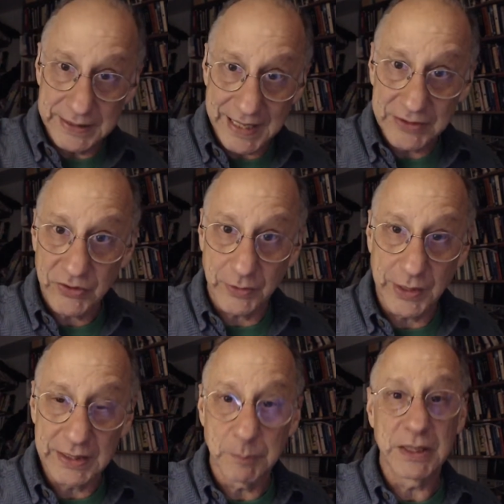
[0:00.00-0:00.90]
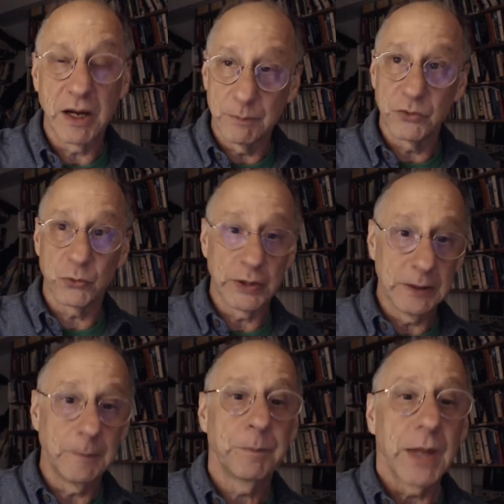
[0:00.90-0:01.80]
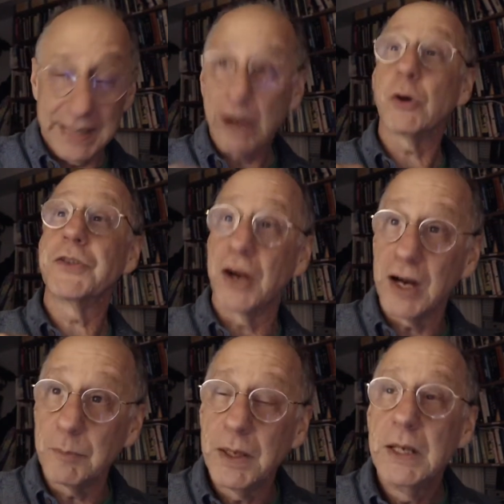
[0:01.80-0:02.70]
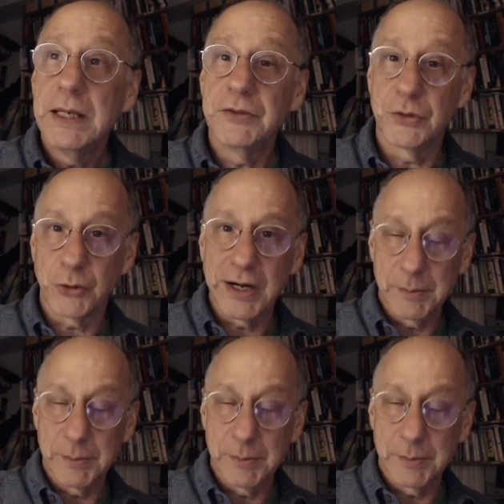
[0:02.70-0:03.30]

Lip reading: and that's the thing that becomes real. And our job is to try to